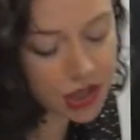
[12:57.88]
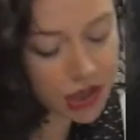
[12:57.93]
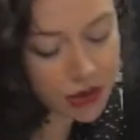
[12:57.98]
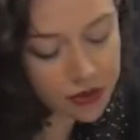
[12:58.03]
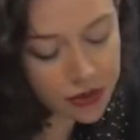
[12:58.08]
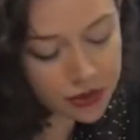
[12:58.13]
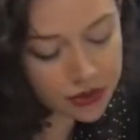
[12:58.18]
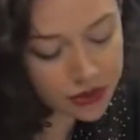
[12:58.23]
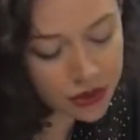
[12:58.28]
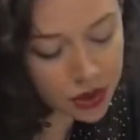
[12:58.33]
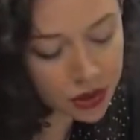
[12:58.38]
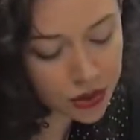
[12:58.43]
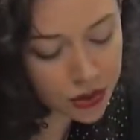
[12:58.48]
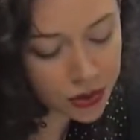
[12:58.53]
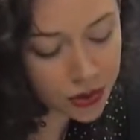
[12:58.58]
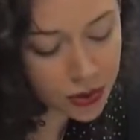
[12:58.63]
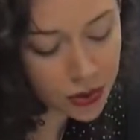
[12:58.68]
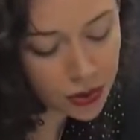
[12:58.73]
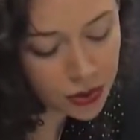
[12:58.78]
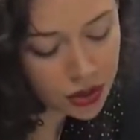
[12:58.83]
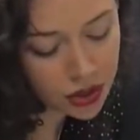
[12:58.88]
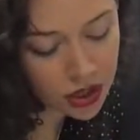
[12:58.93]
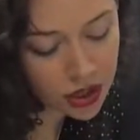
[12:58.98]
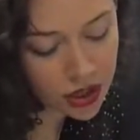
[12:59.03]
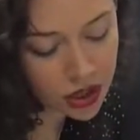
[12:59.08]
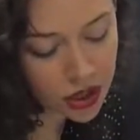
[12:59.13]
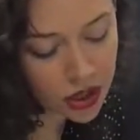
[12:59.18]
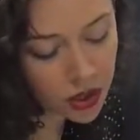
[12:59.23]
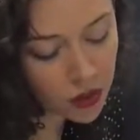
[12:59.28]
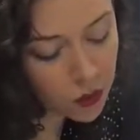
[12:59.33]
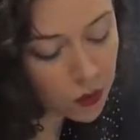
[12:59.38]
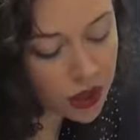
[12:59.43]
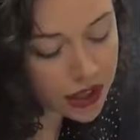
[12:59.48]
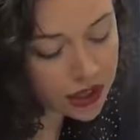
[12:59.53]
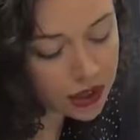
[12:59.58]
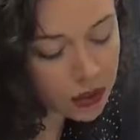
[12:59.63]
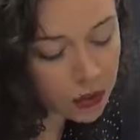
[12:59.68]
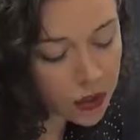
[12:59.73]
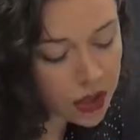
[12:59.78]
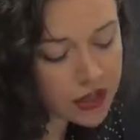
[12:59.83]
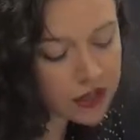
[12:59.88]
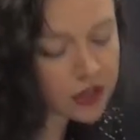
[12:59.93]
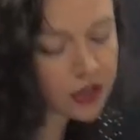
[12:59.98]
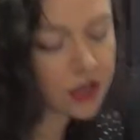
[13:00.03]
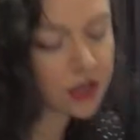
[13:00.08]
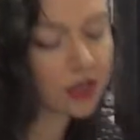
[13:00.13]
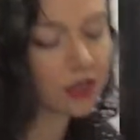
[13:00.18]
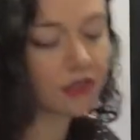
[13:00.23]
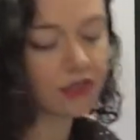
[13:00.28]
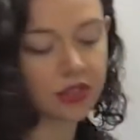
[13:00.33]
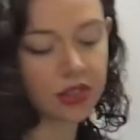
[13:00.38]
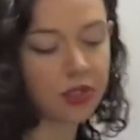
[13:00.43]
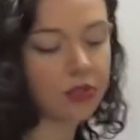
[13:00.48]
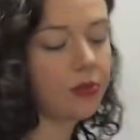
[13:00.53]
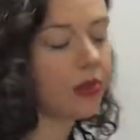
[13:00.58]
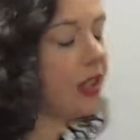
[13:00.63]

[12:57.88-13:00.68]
to review, what you'll want to do for the